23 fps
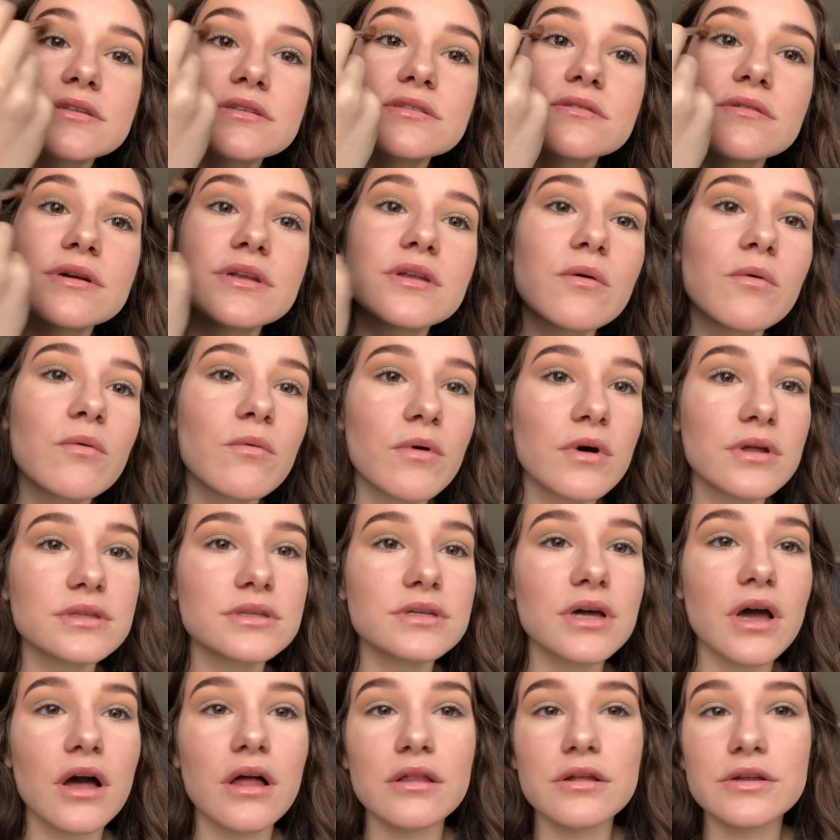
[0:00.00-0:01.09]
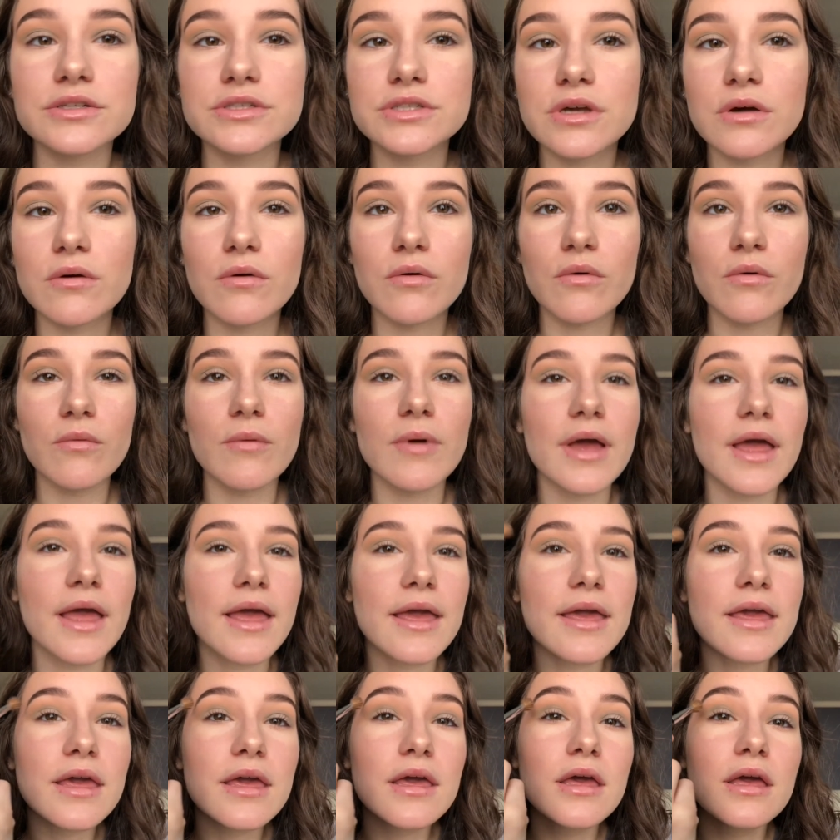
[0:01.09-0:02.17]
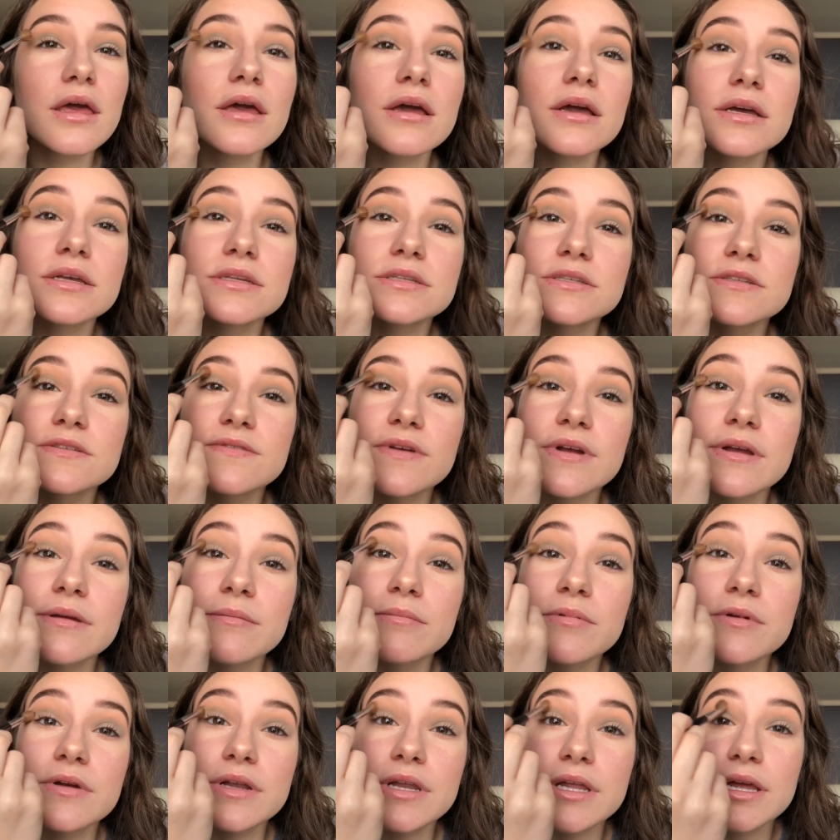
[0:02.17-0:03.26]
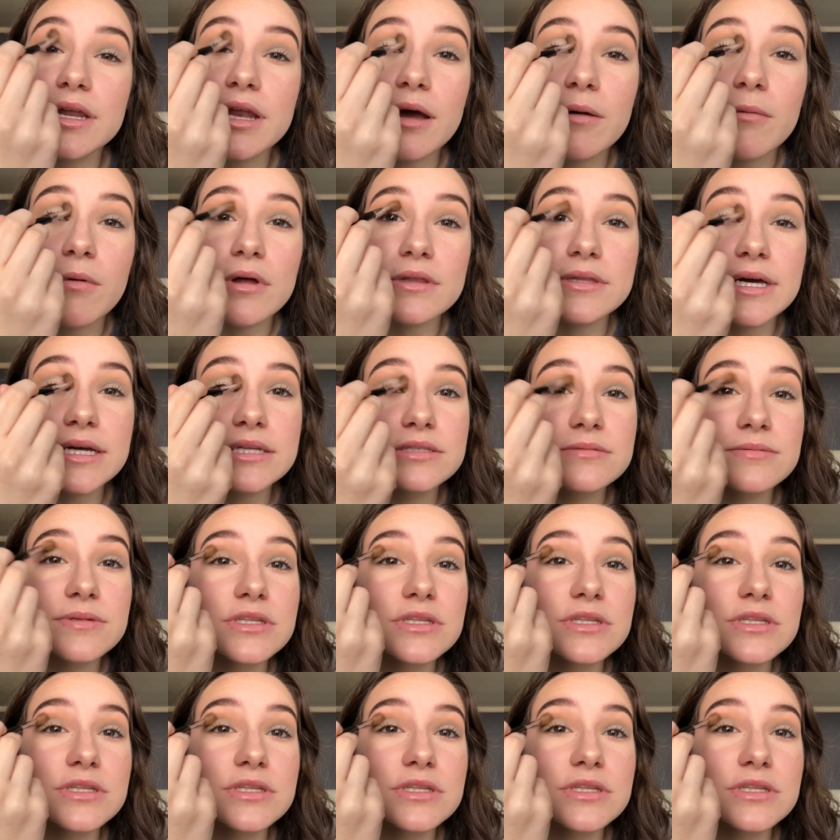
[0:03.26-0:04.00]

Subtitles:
So I don't want the color to go away because it's very pretty and I want that to